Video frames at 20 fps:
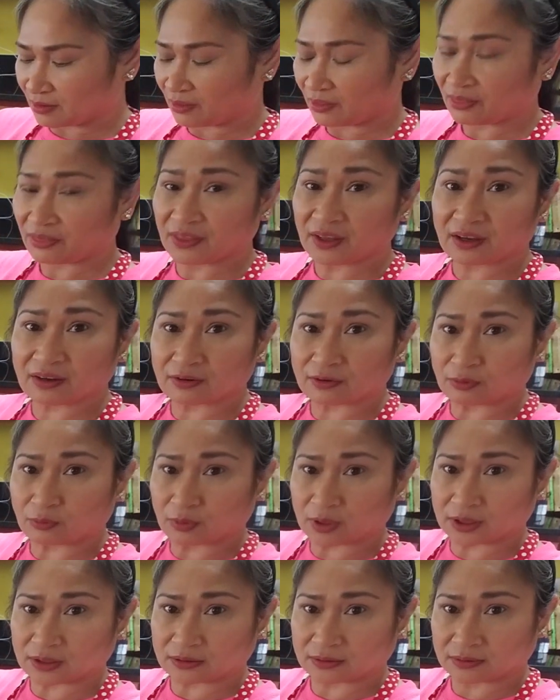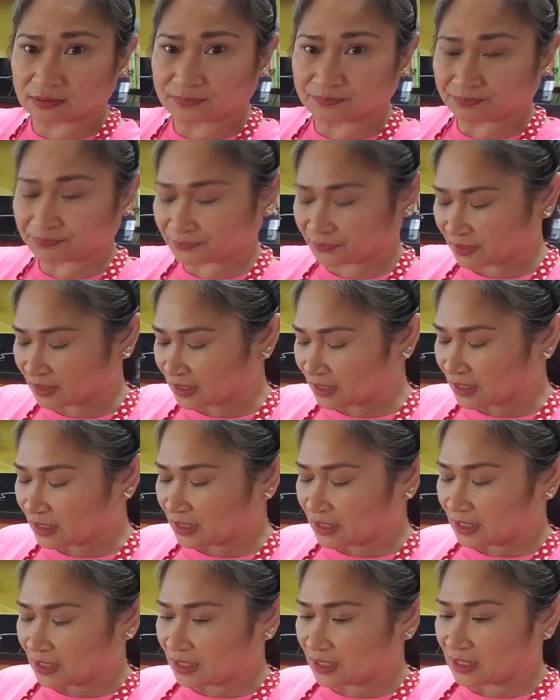thicker one.
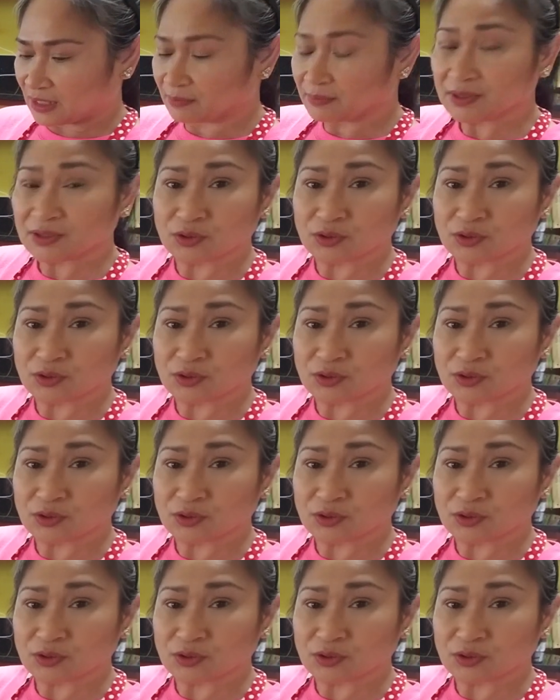And I'm